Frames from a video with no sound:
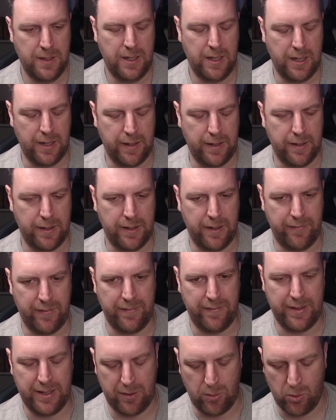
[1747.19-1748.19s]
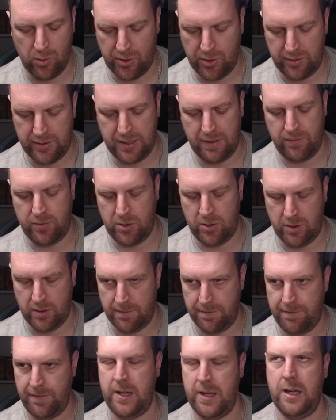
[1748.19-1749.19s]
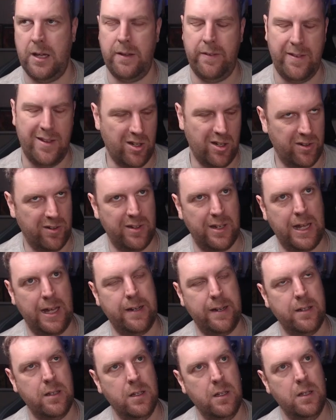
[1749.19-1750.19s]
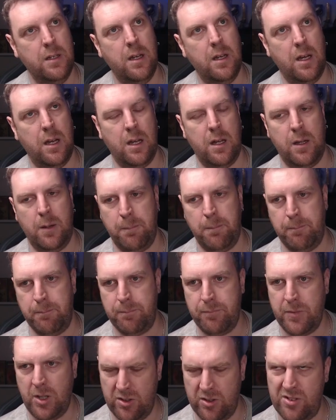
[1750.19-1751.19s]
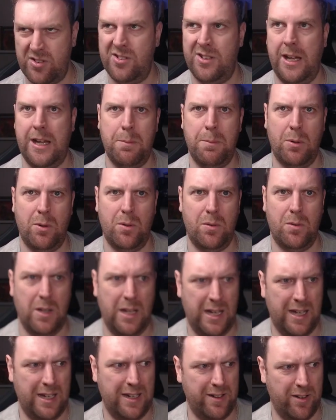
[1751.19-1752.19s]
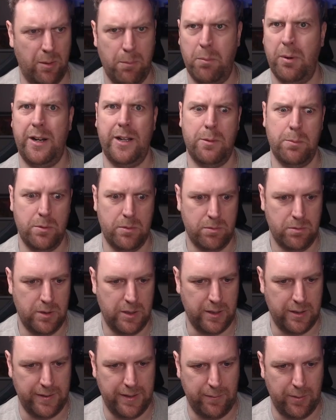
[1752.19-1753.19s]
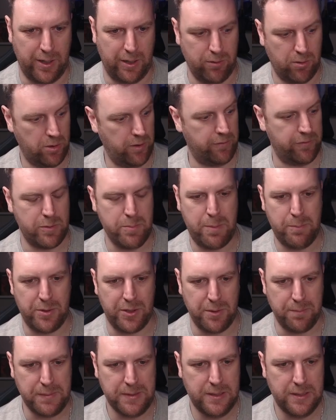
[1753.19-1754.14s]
And then that also gives you the Fear, the Undead, Unstable and Unbreakable. There we go, I've remembered them.